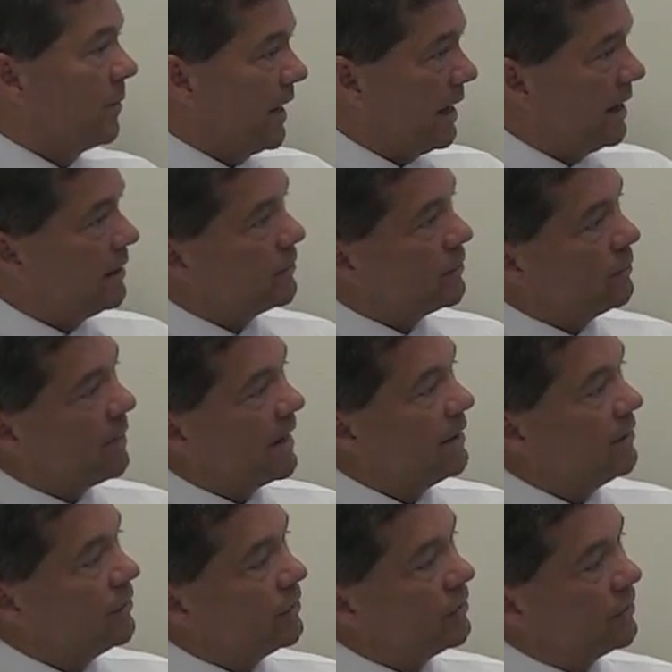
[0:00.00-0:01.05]
players and
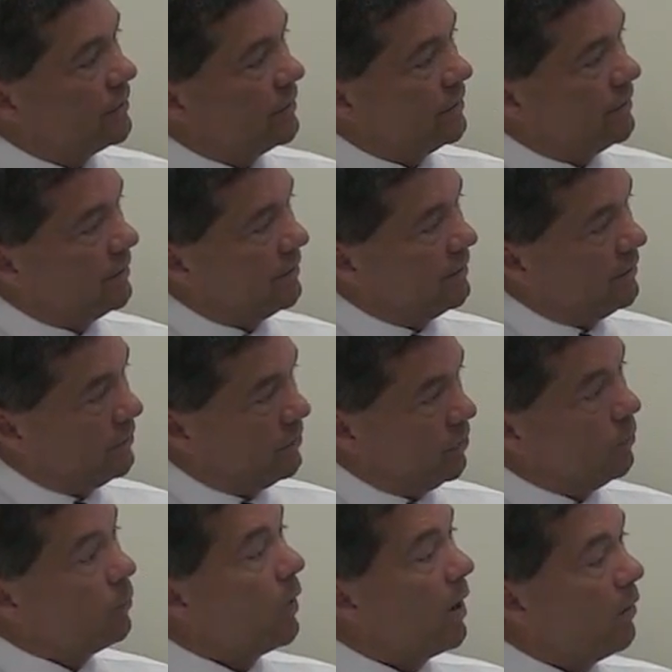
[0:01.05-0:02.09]
managers
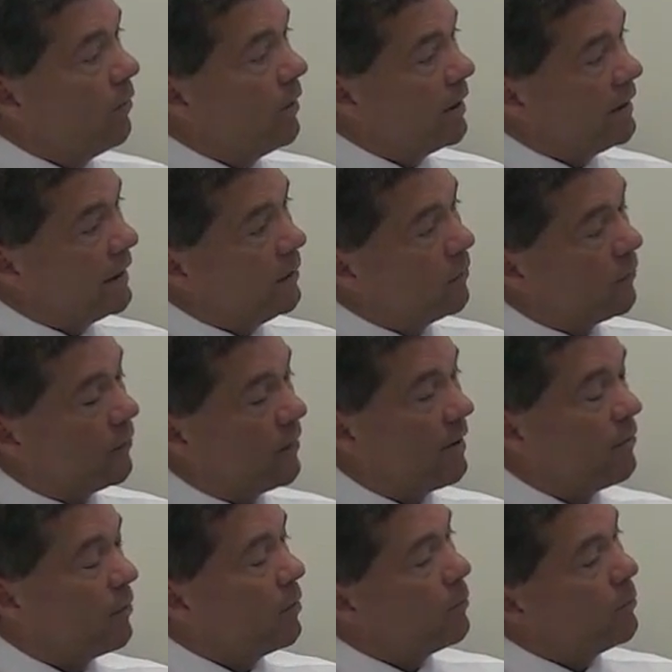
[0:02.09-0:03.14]
do well and then look for
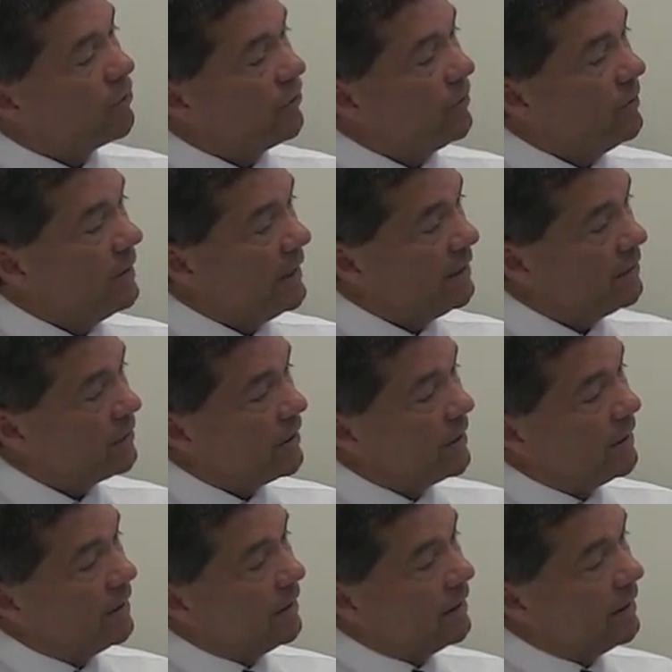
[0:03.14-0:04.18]
other opportunities,
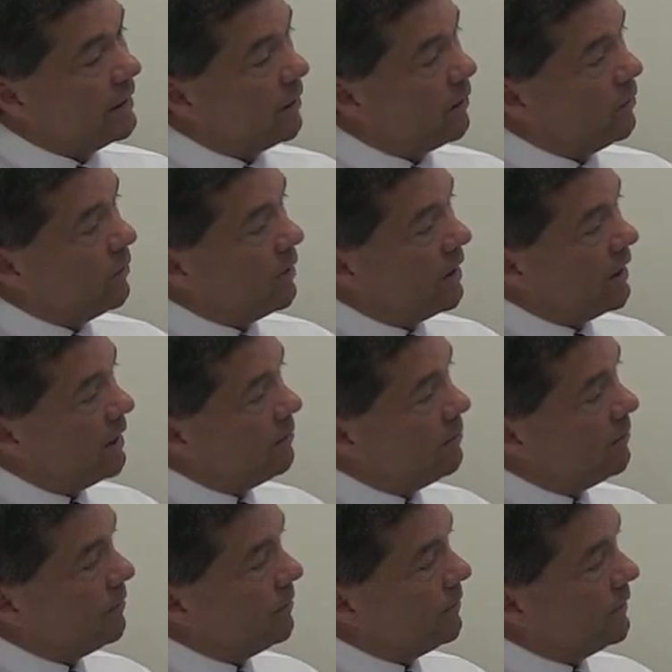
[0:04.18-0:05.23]
you
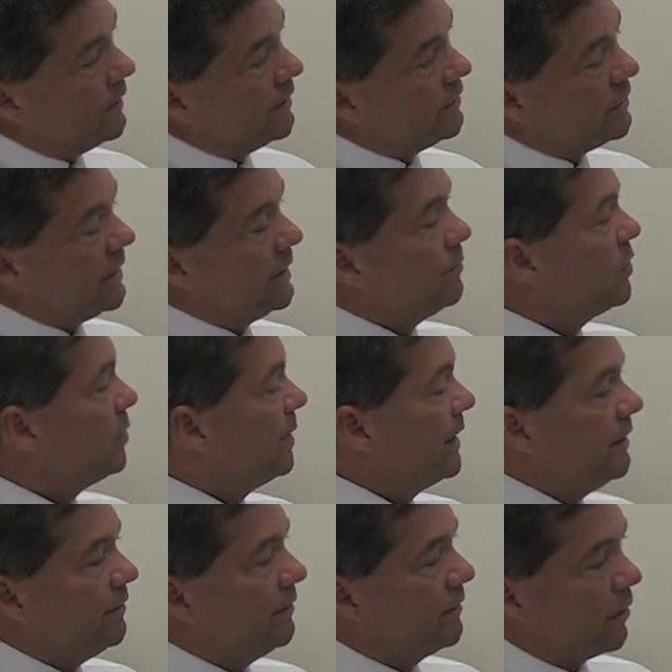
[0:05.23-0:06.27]
know, there's deemed to
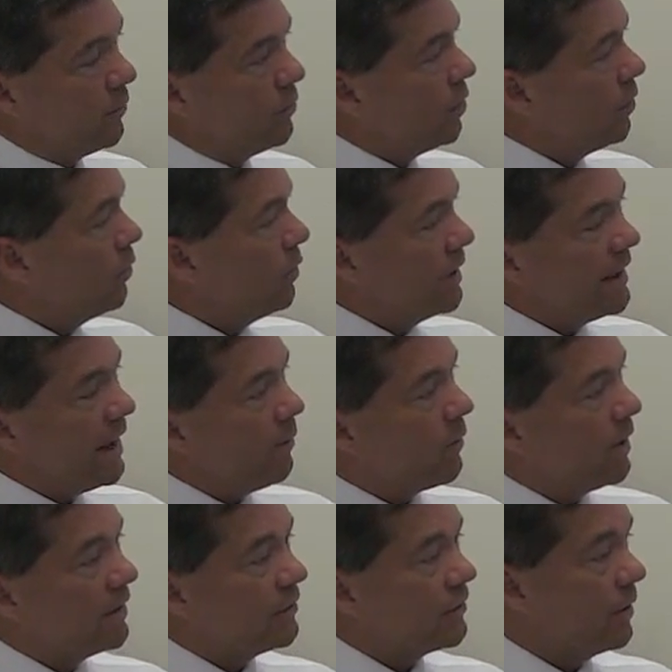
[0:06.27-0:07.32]
be no loyalty that
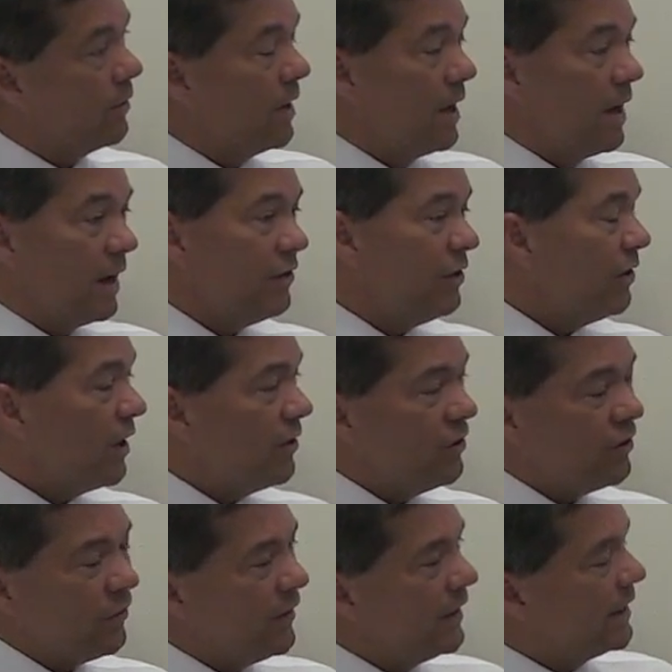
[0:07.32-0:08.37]
way. So I
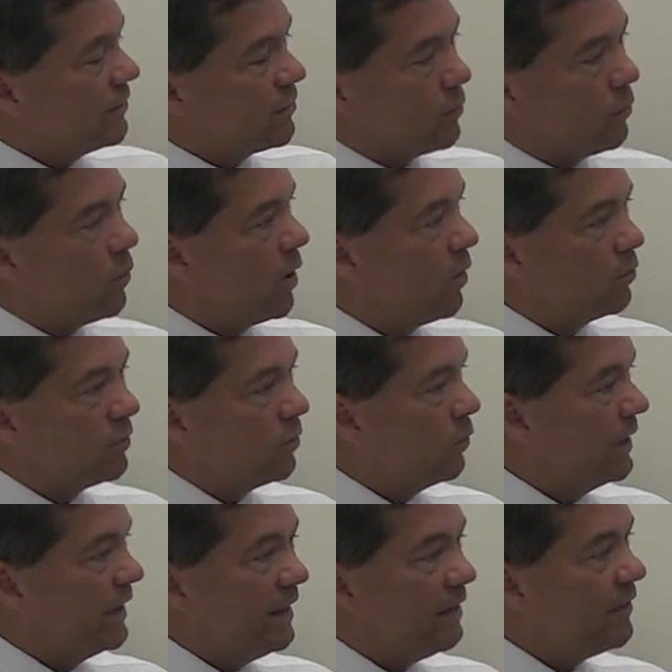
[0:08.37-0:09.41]
just think it's the world that
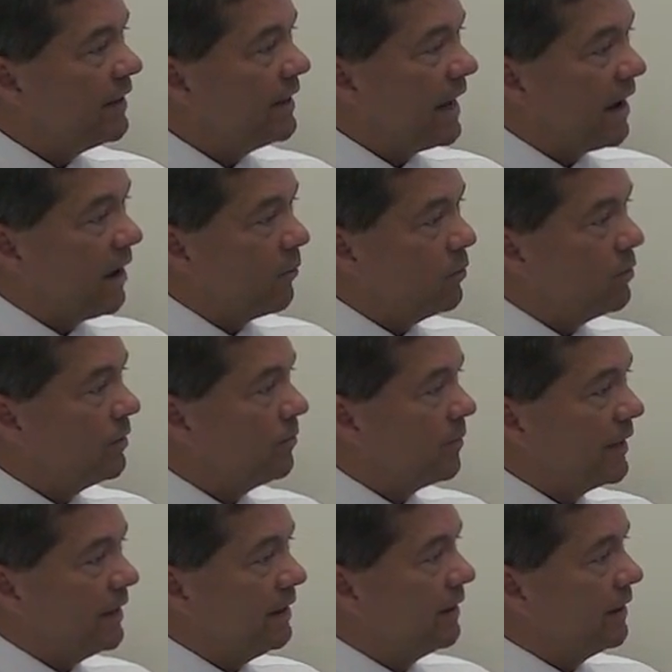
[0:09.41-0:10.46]
we live in now. I wouldn't
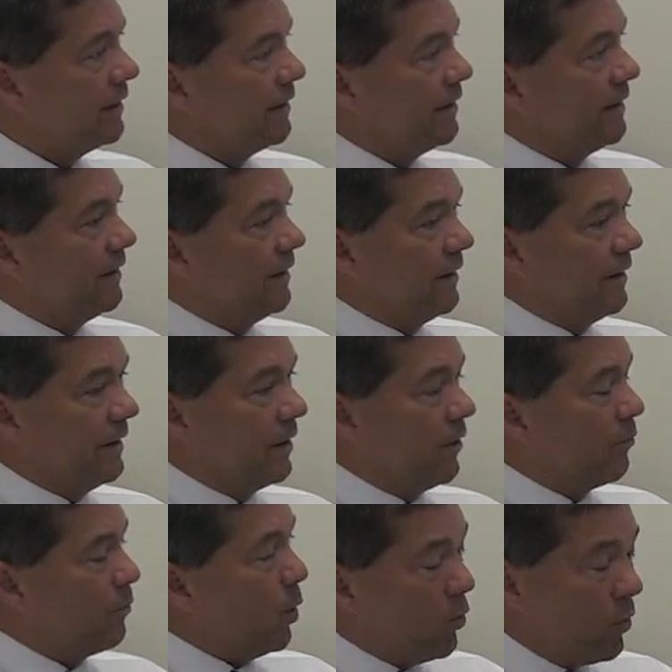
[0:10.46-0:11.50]
be, you know,
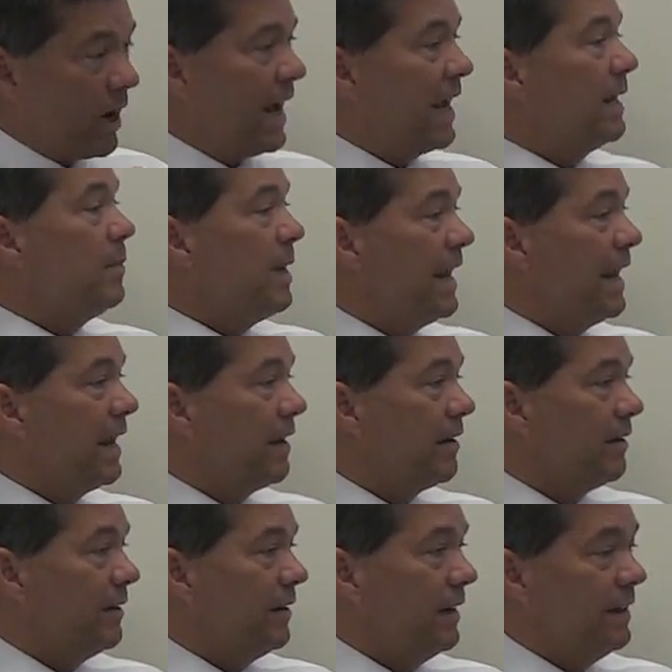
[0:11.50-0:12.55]
Paul came here.
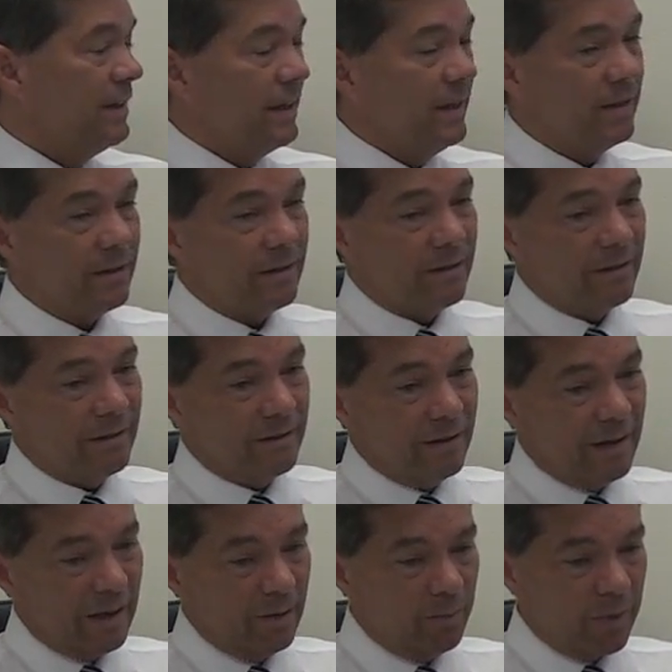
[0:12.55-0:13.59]

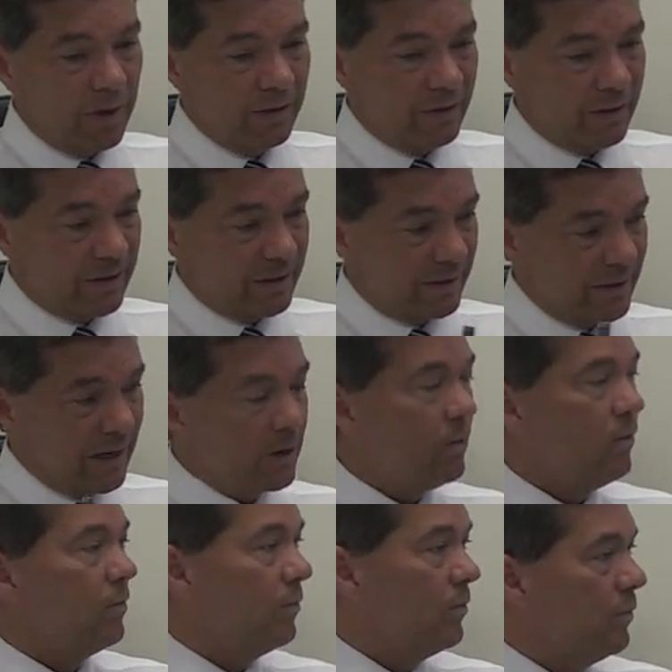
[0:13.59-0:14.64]
He's done